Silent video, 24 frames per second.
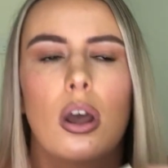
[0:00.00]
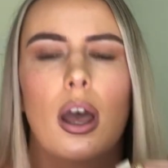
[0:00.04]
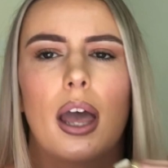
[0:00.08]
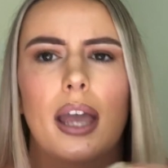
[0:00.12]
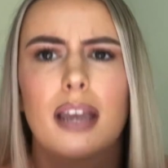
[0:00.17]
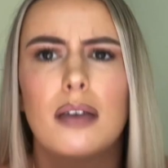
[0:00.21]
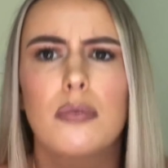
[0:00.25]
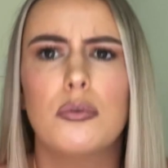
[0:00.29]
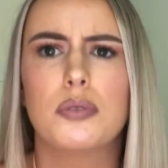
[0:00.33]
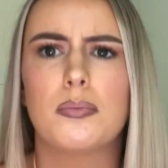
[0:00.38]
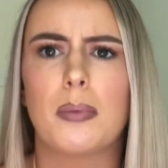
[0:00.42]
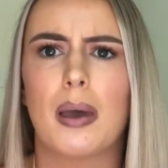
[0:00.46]
I
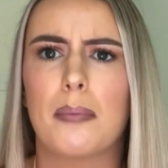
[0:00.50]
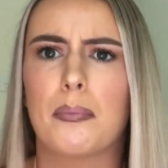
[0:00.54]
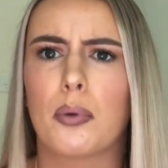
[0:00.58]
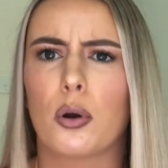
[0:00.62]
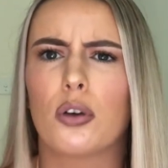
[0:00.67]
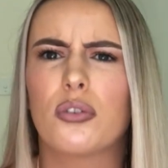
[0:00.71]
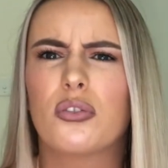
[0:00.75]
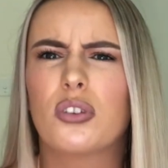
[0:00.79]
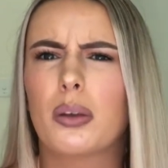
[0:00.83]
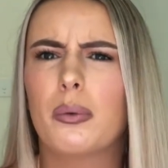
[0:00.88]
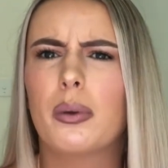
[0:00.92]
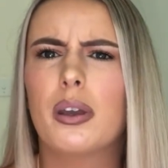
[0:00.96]
think it was my
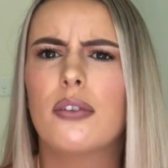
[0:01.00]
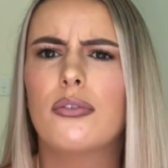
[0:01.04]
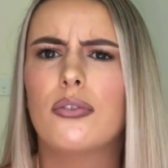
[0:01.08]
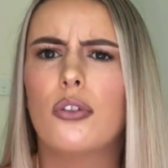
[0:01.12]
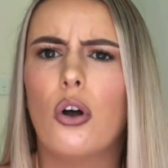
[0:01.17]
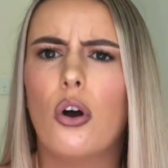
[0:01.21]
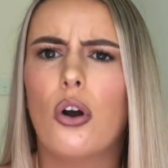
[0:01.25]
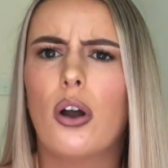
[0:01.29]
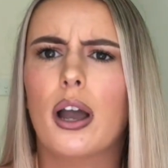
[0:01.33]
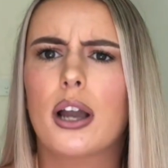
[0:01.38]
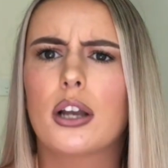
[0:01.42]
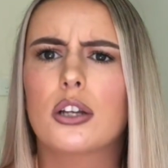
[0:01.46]
birthday week
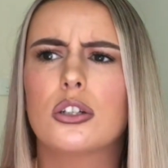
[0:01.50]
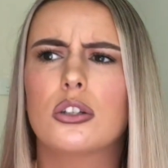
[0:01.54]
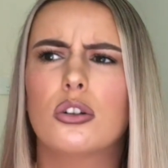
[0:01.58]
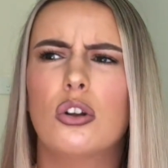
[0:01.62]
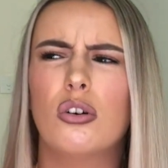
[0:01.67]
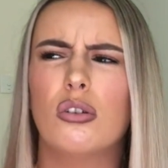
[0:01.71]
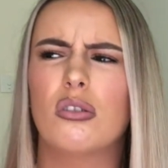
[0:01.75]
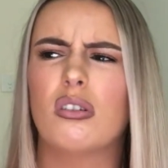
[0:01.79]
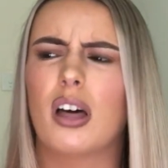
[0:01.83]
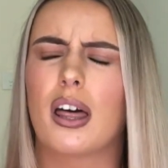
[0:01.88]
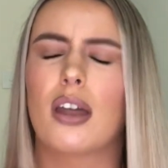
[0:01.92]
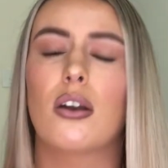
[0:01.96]
vlog actually,
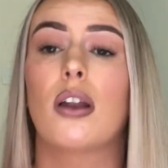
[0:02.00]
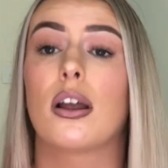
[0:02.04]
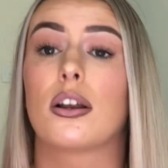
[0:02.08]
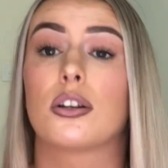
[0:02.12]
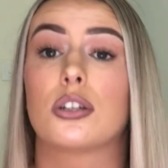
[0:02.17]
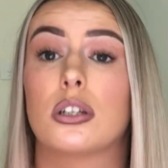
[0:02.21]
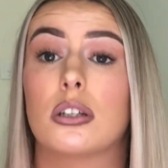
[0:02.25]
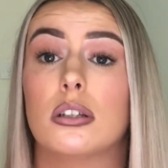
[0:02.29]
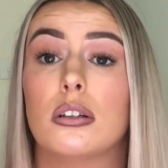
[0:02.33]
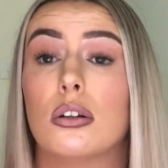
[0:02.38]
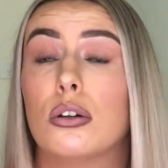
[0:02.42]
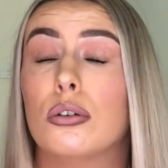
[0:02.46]
no, I don't
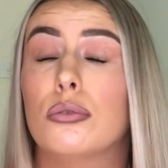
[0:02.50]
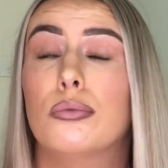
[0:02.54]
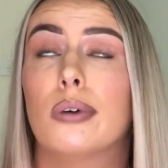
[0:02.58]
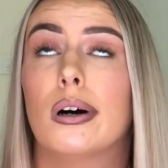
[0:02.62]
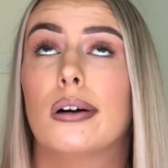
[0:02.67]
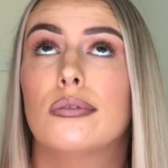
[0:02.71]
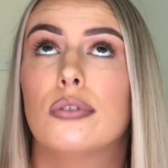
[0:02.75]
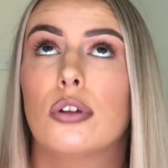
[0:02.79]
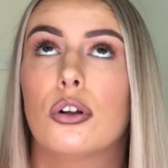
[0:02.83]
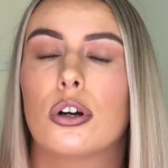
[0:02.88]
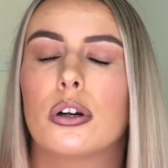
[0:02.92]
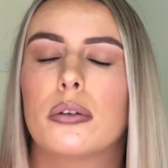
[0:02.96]
actually know
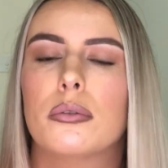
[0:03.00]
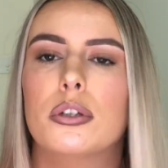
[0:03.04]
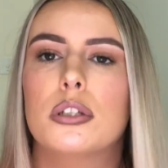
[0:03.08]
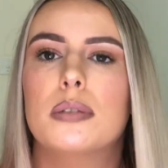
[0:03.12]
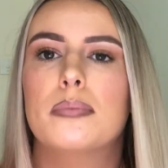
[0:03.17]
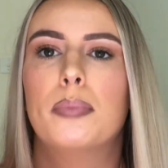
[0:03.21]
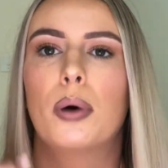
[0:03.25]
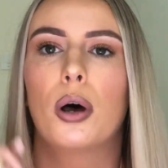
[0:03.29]
what vlog it was,